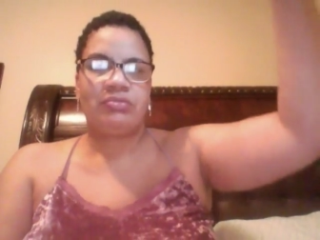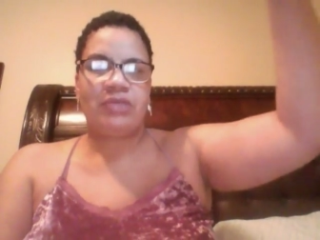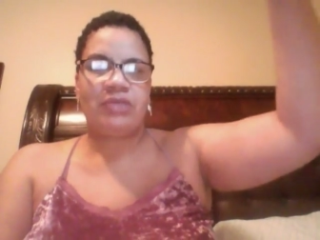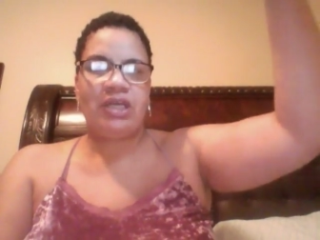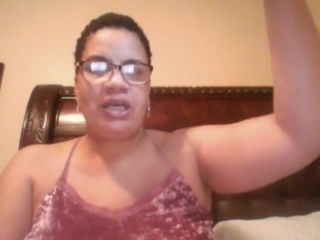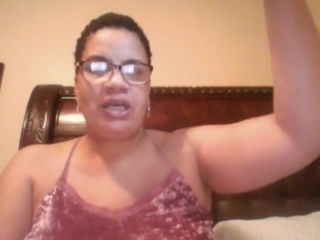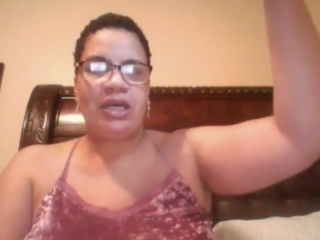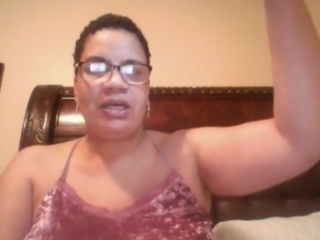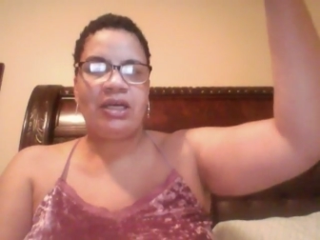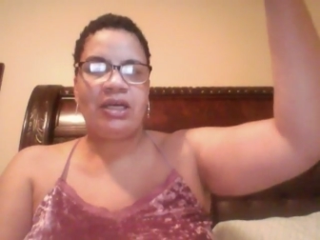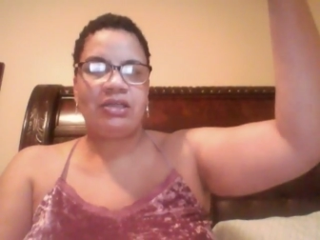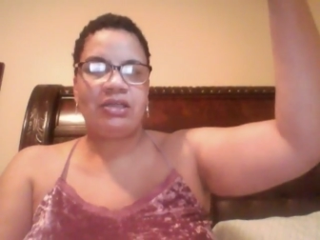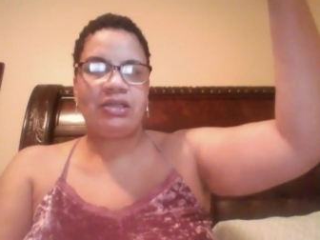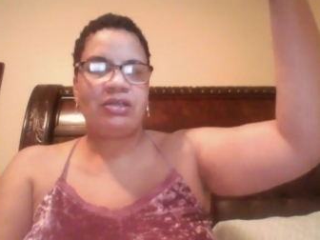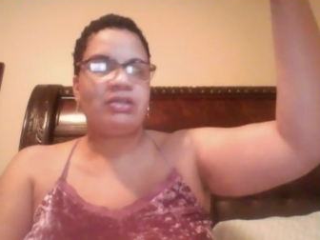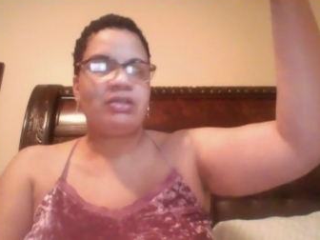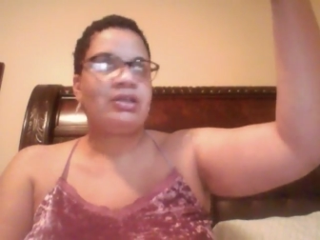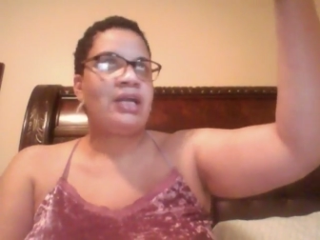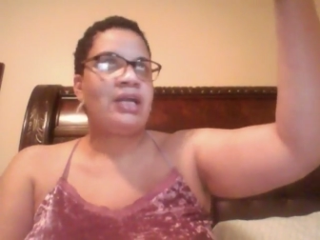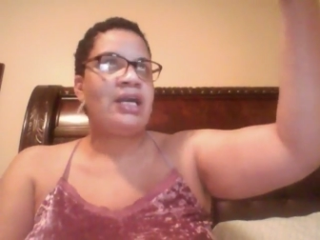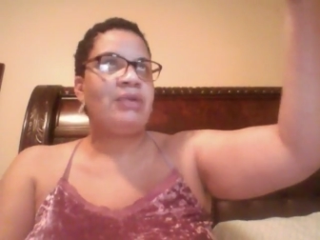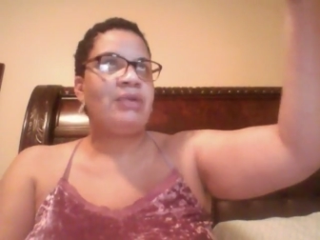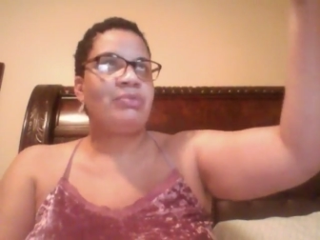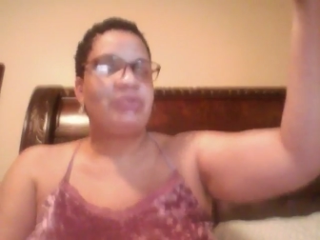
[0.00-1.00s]
I had a little
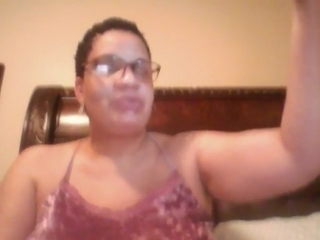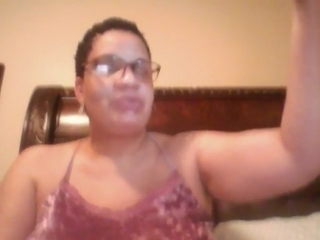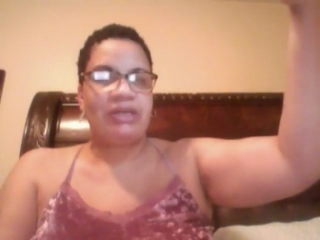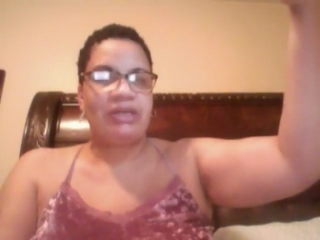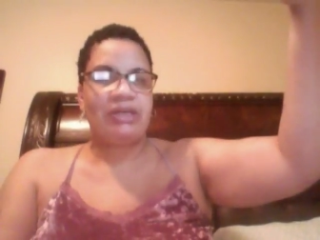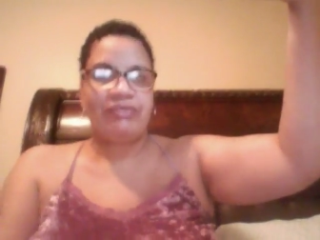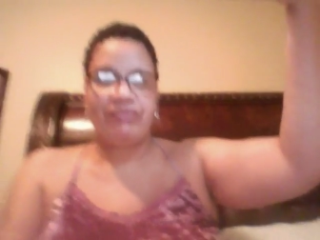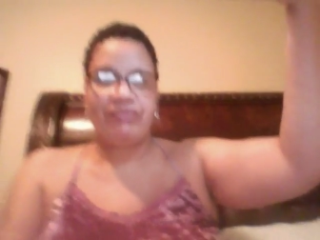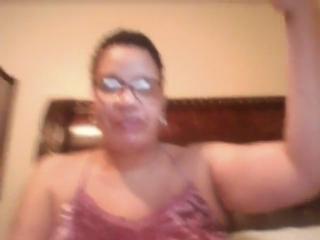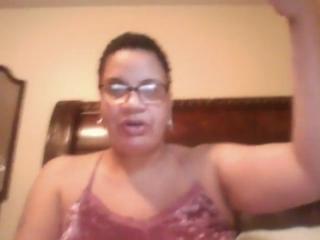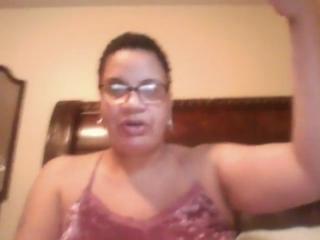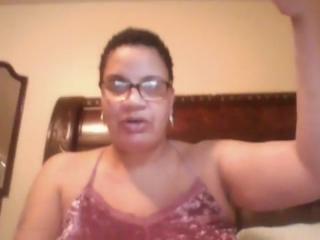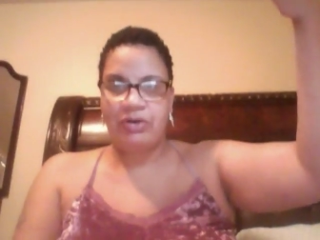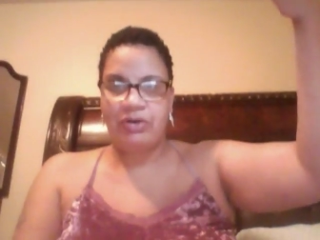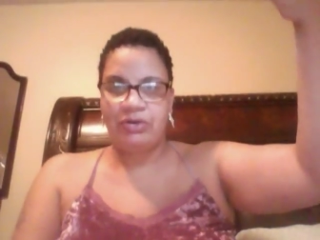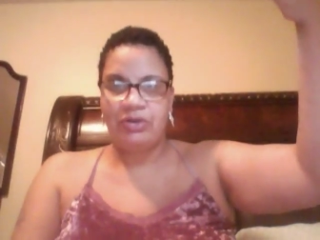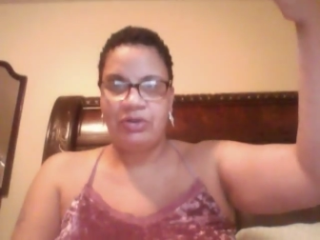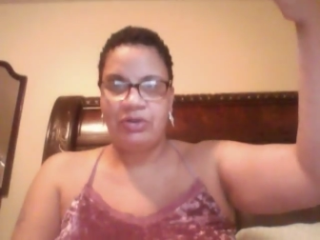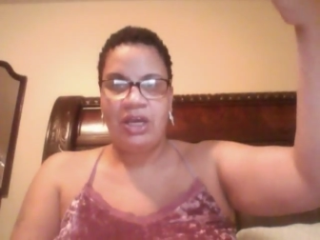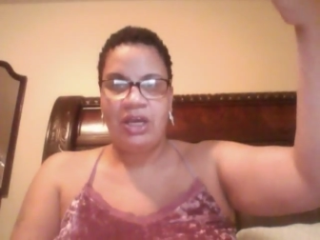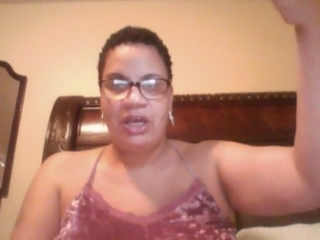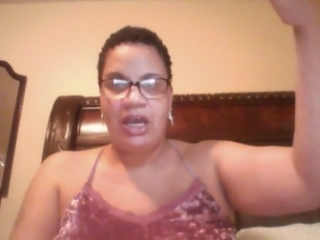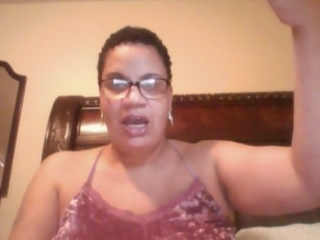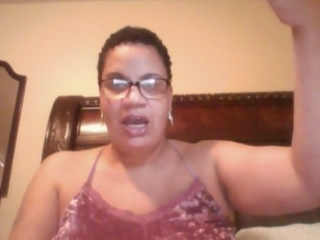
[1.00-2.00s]
light with that phone.
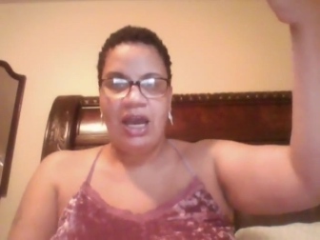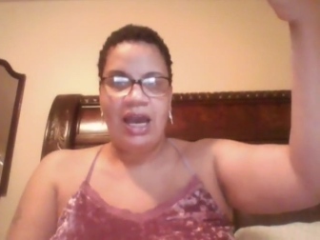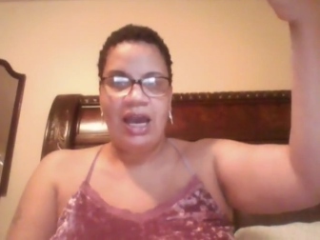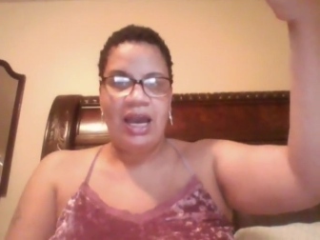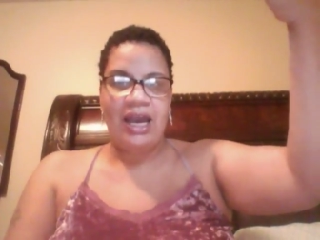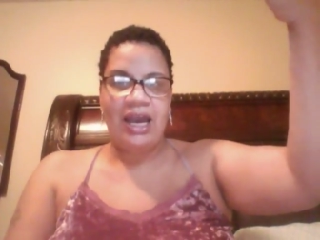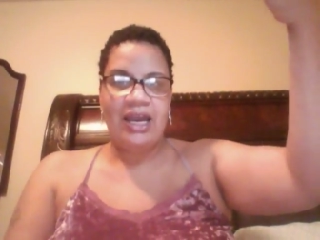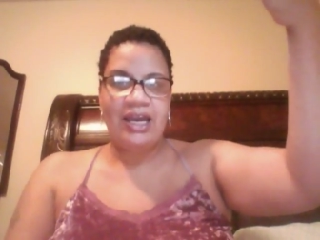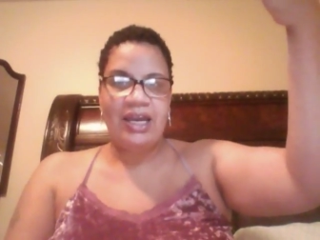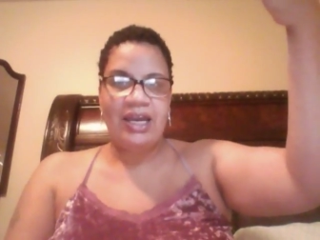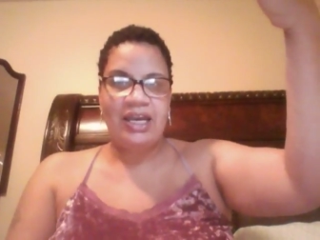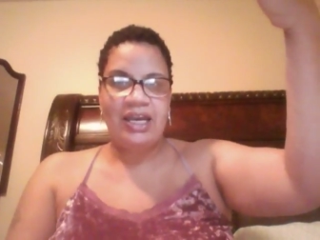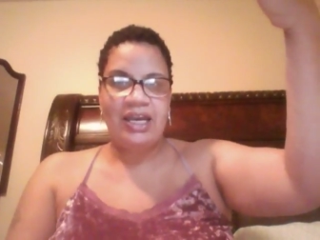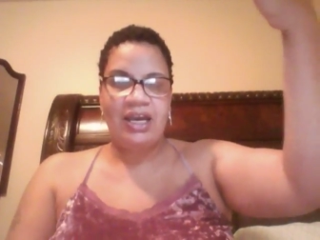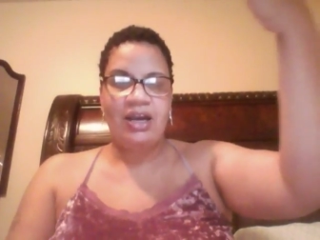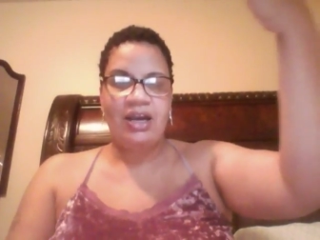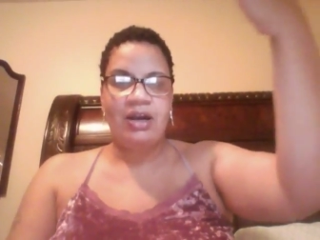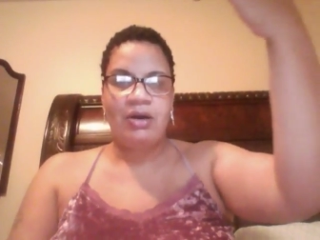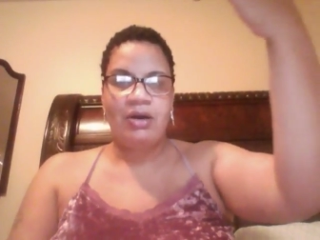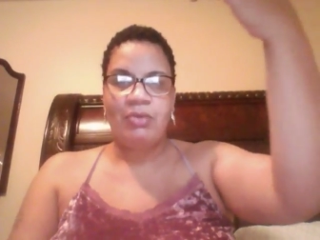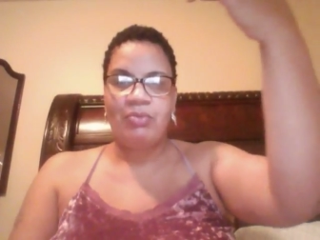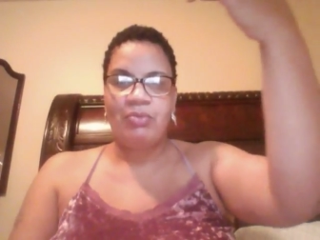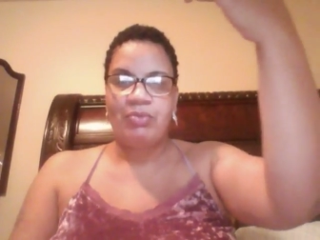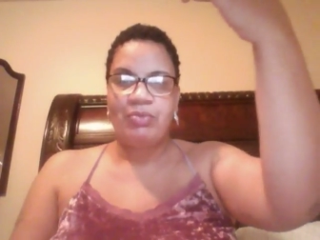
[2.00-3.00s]
I
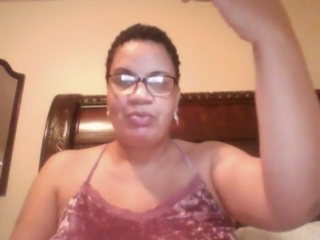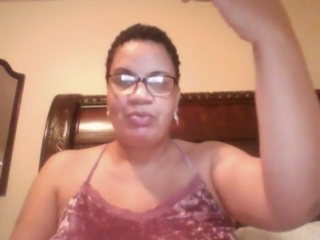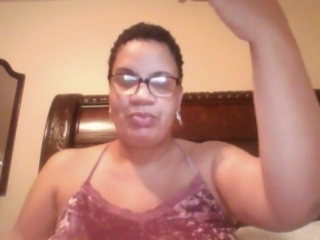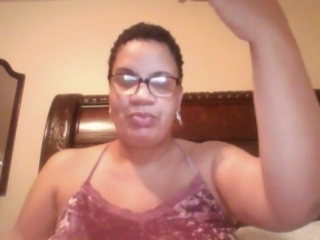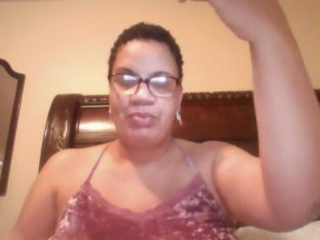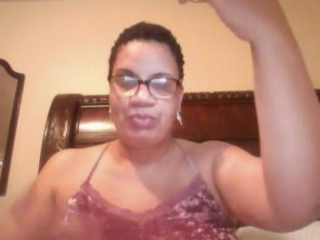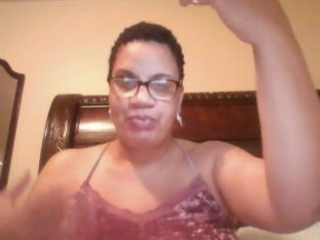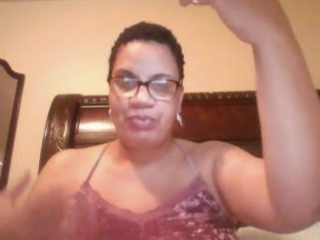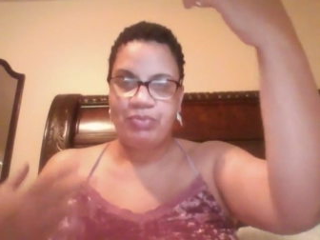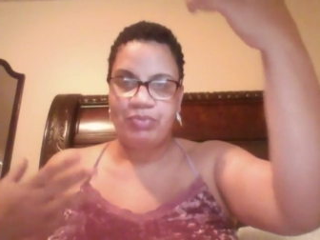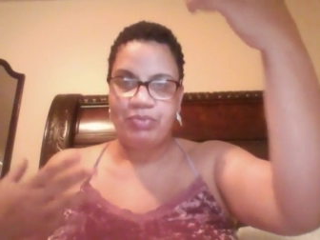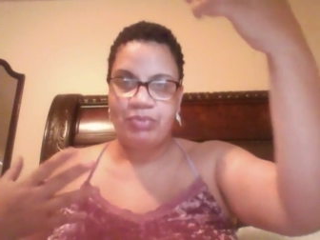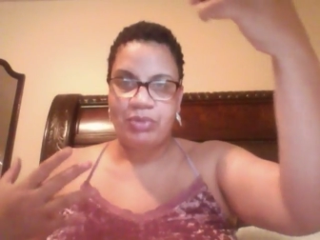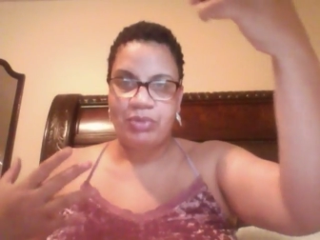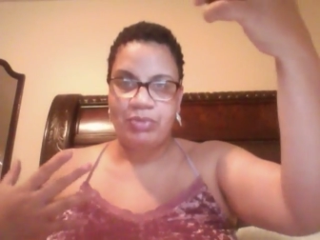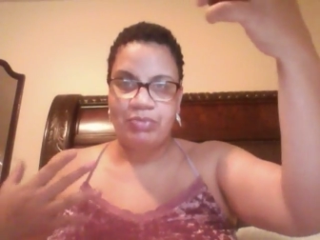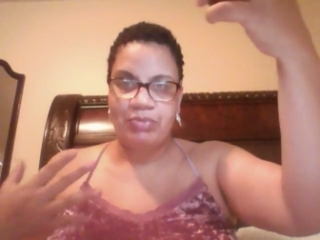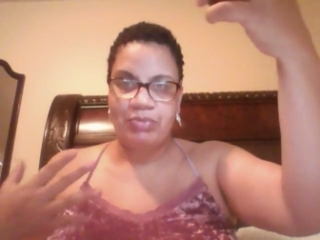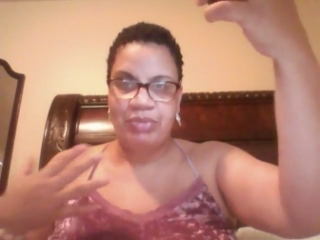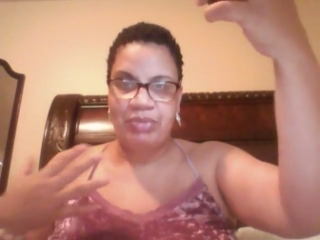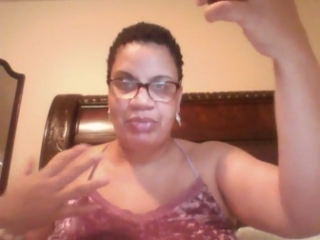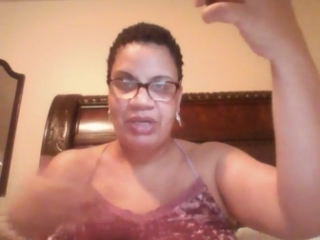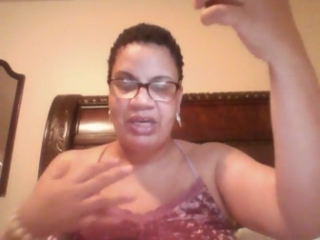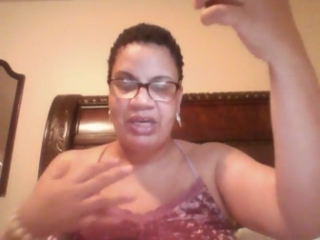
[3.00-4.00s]
am
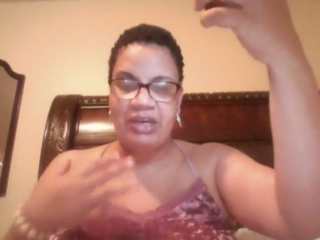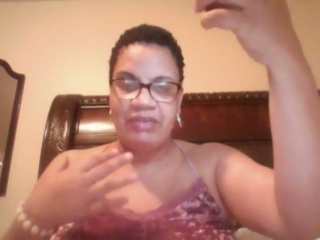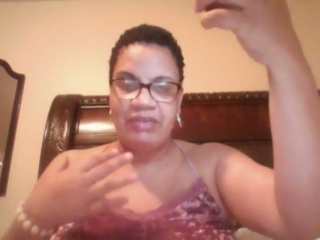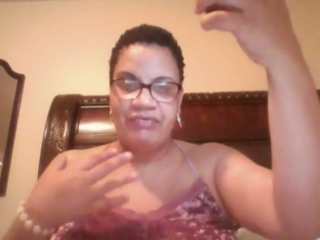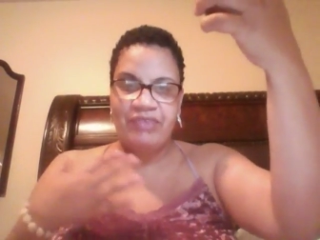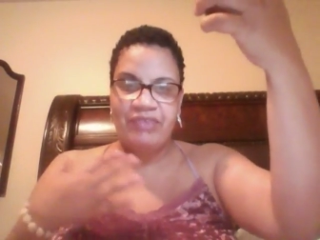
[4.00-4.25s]
being